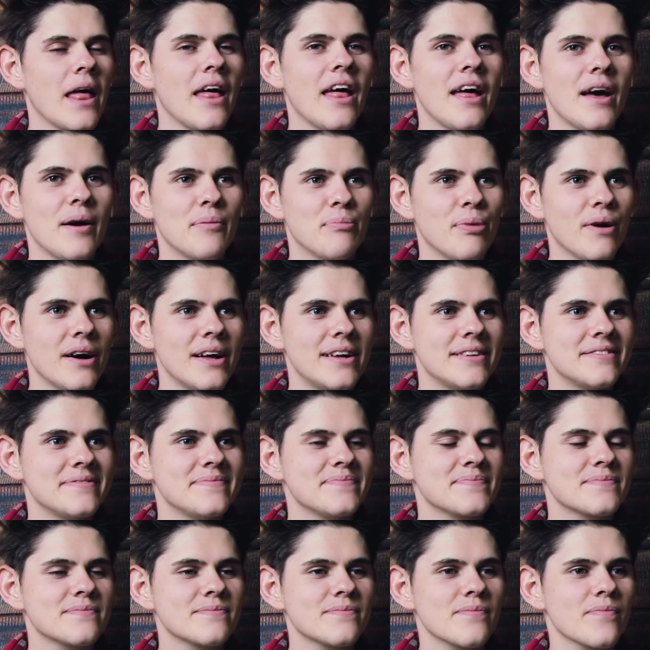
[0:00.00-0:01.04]
Yeah. But
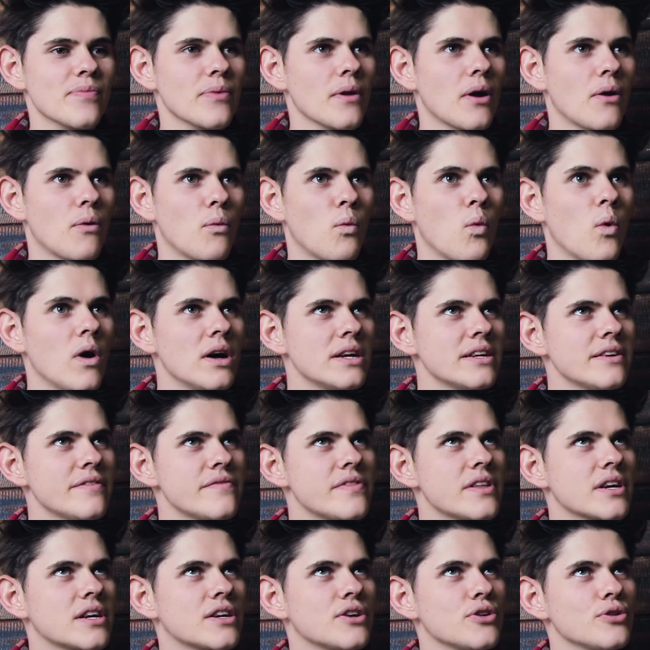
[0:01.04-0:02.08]
one
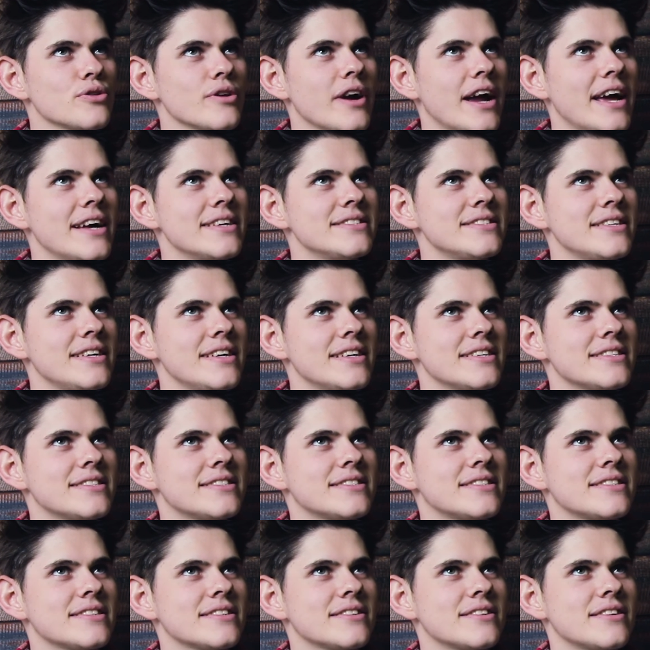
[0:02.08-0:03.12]
of the
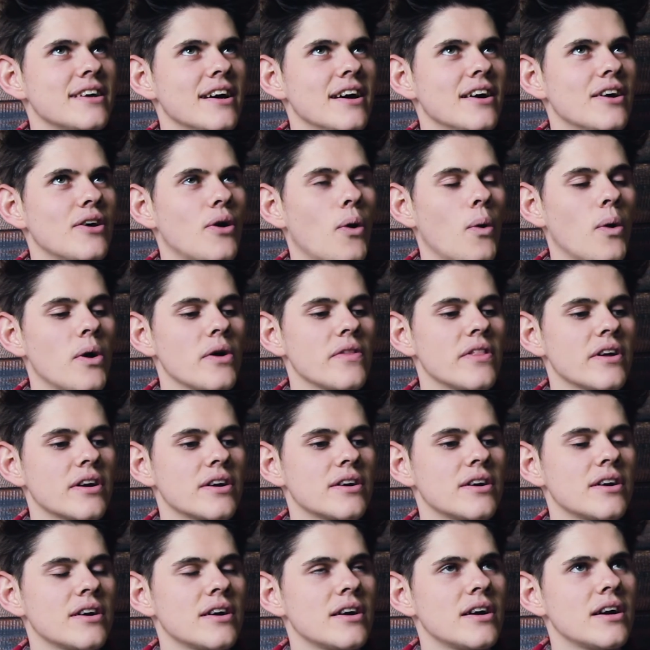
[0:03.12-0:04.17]
craziest or the
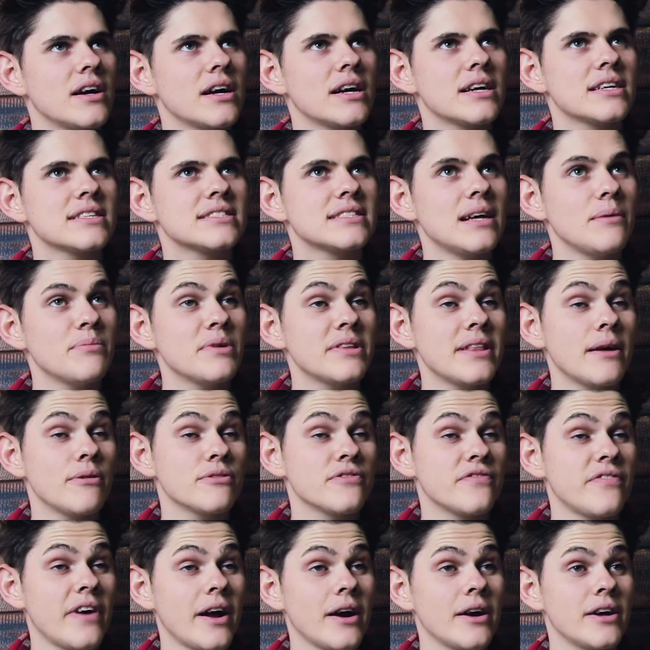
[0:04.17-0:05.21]
something that
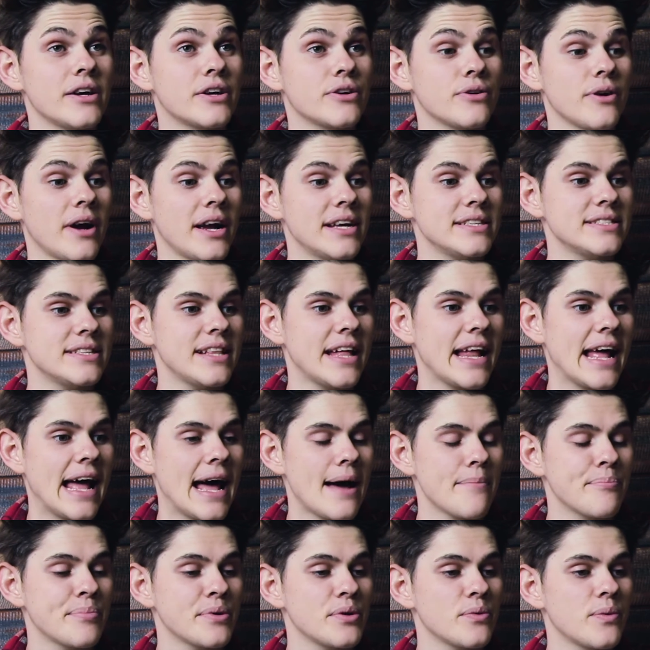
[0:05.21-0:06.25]
was very crazy that
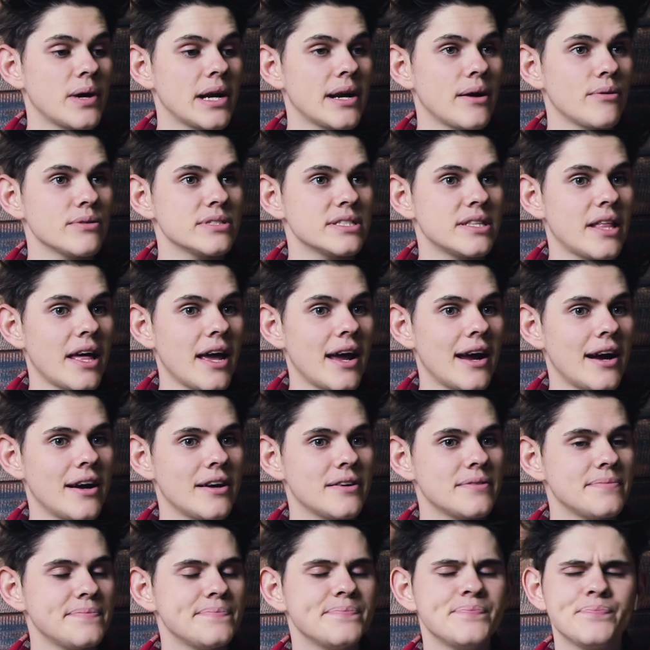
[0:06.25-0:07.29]
happened when I was
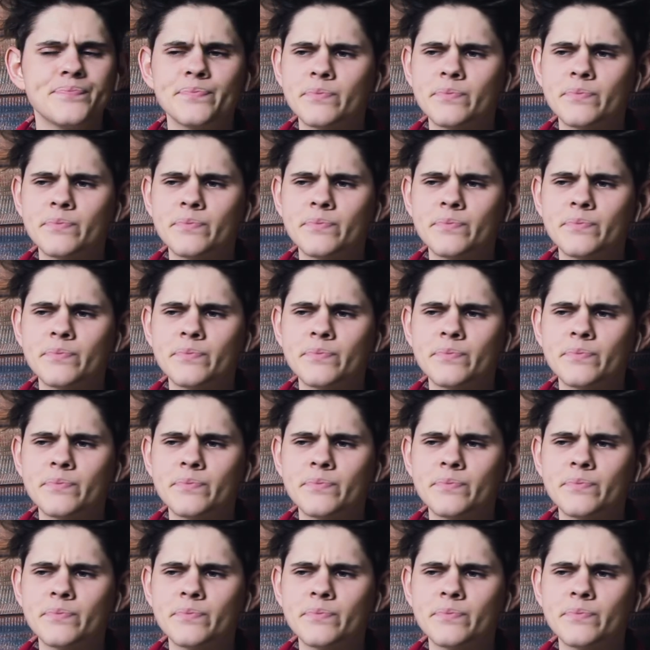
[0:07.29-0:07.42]
there,